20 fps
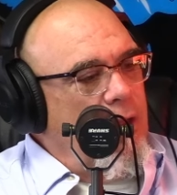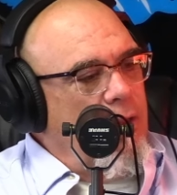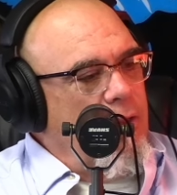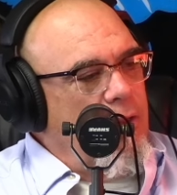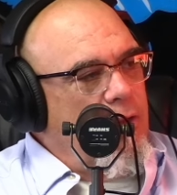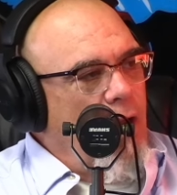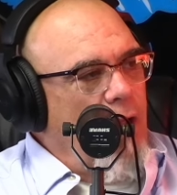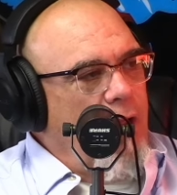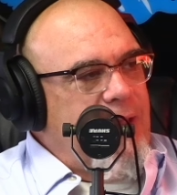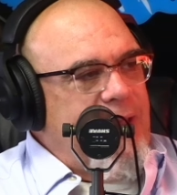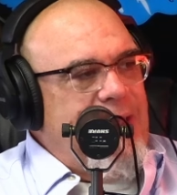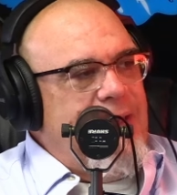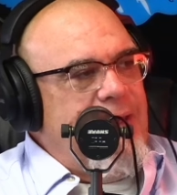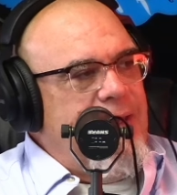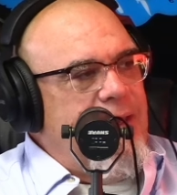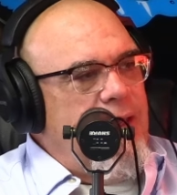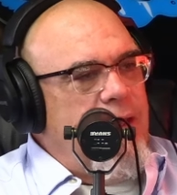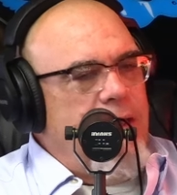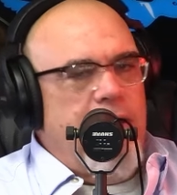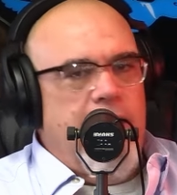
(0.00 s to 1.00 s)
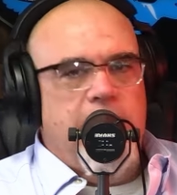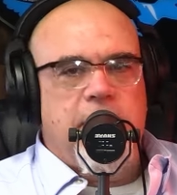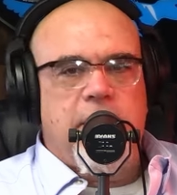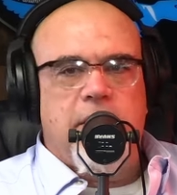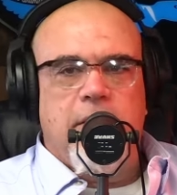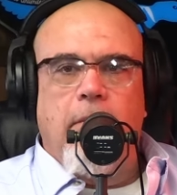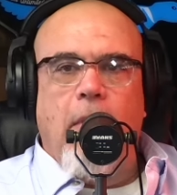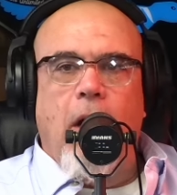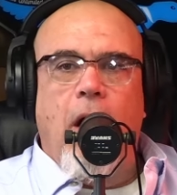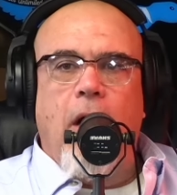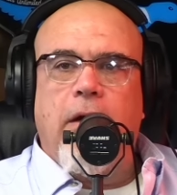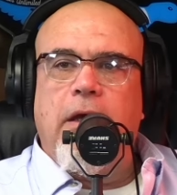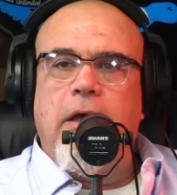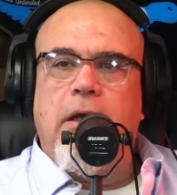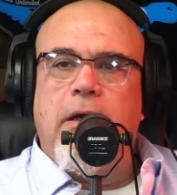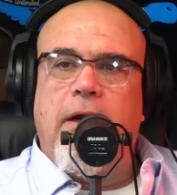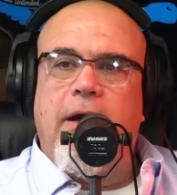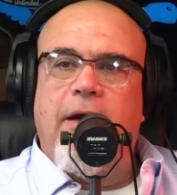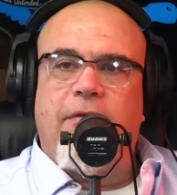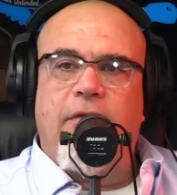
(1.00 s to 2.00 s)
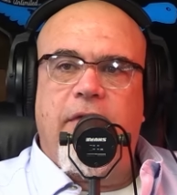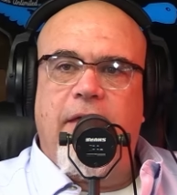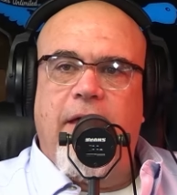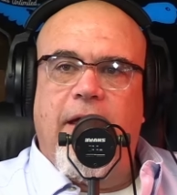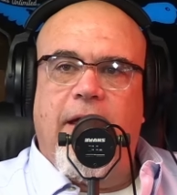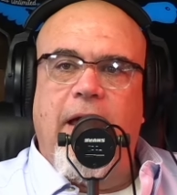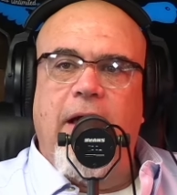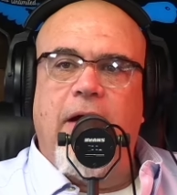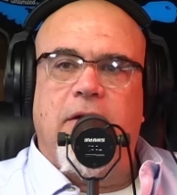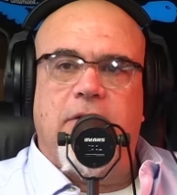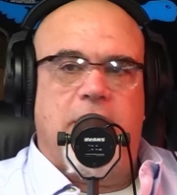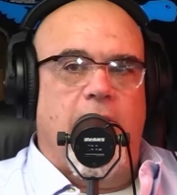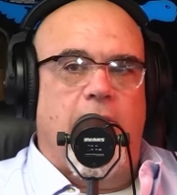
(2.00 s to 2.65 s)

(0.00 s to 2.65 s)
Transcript: They're all Indian and Somalian and everything else.